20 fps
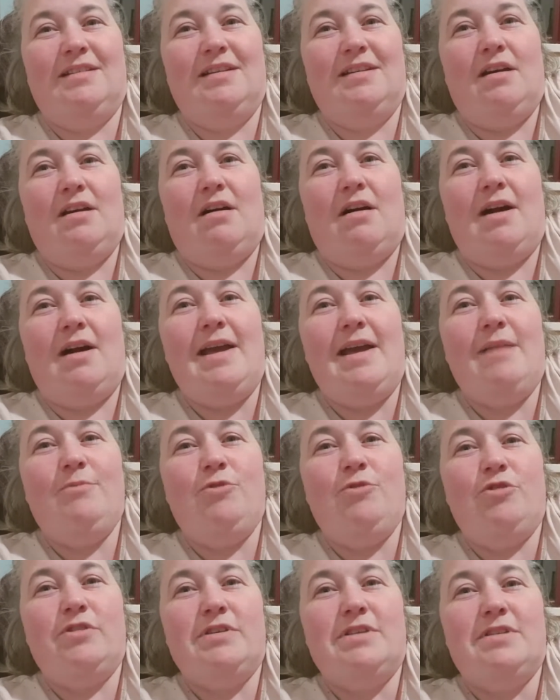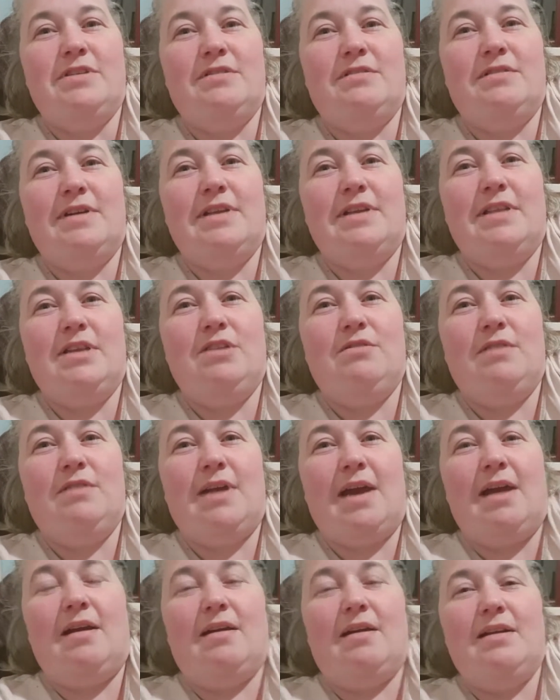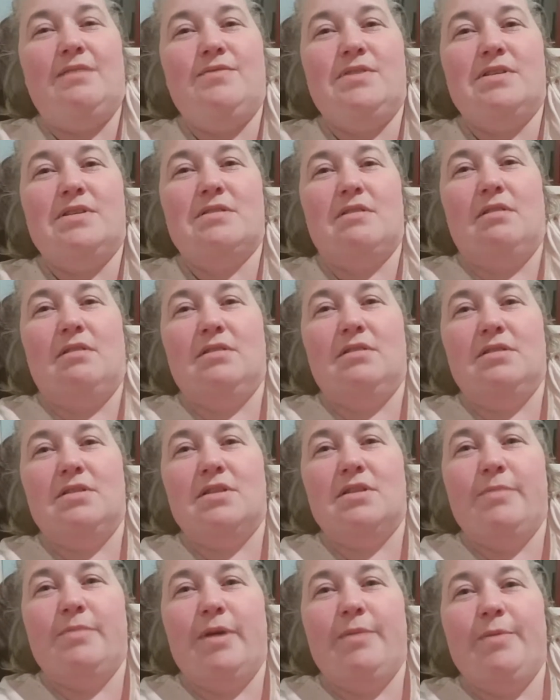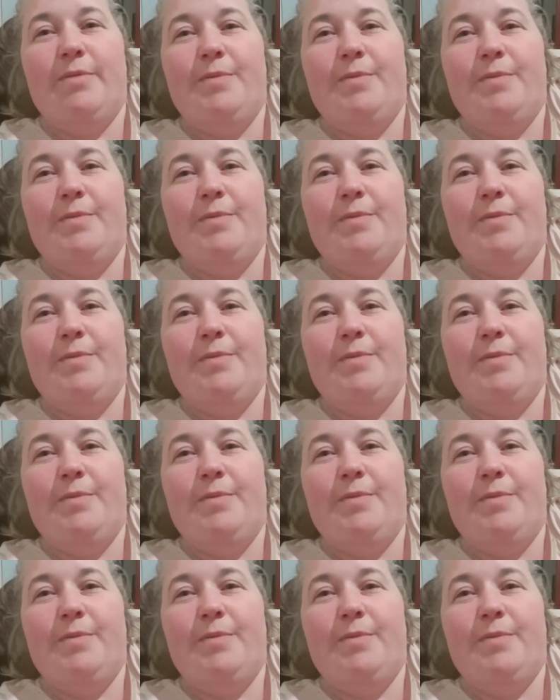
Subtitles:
am Crystal in the UK. I live in Scotland at the moment.